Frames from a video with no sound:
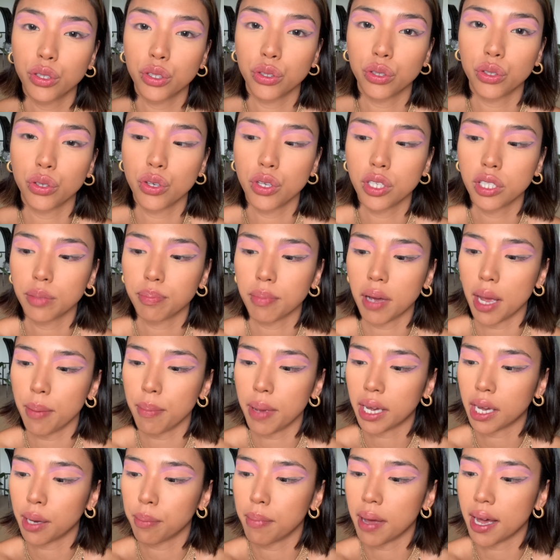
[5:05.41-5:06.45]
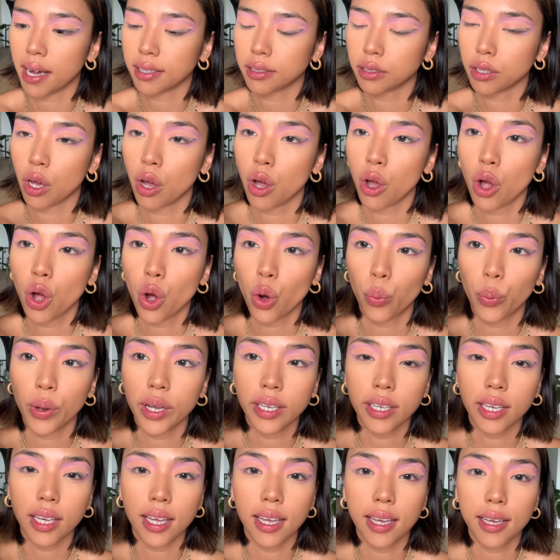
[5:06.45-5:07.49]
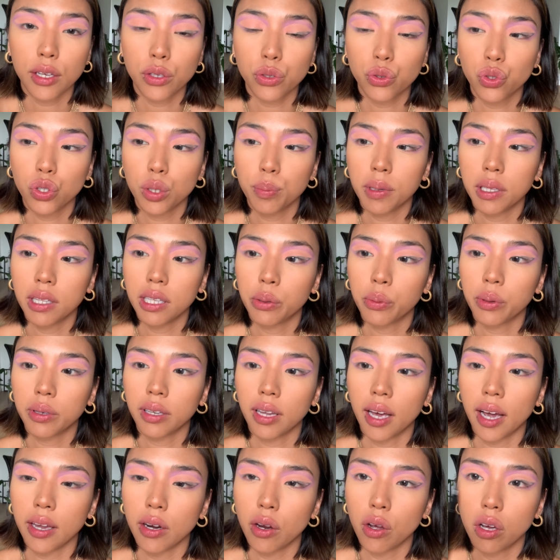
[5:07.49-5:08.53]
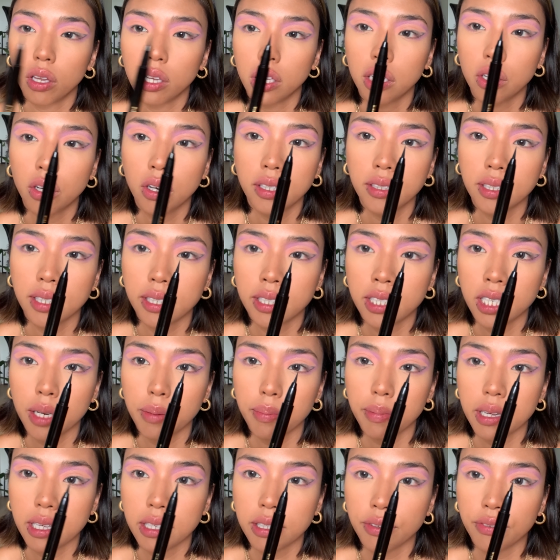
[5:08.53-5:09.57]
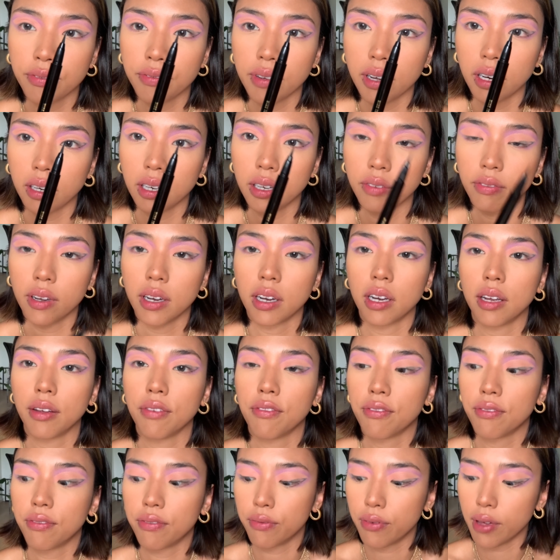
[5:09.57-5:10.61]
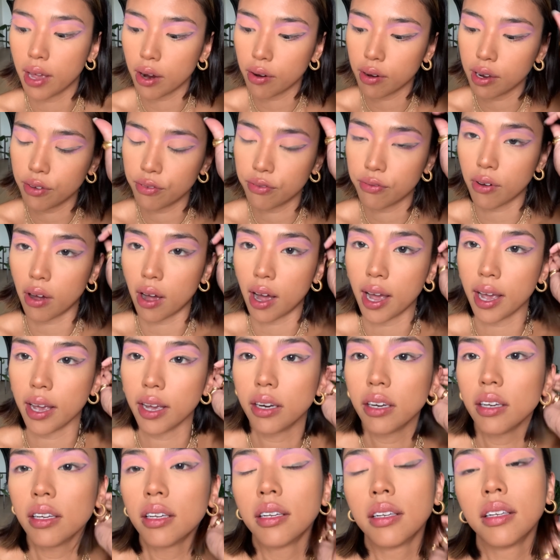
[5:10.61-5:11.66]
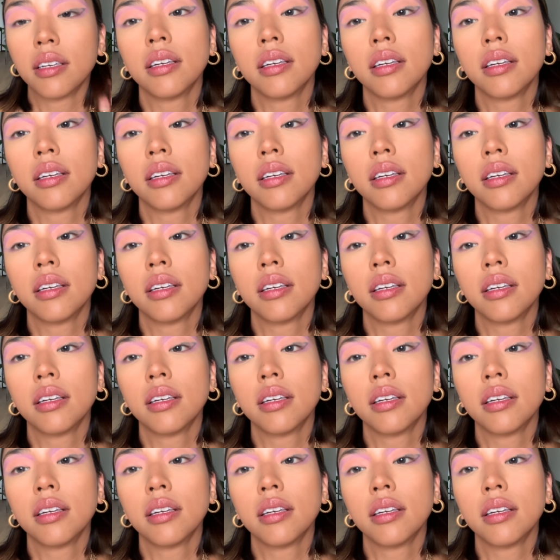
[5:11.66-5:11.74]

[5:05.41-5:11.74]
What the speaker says: to use my Mecca Max Wink Ink Super Liquid Liner only because the tip is very, very, very fine.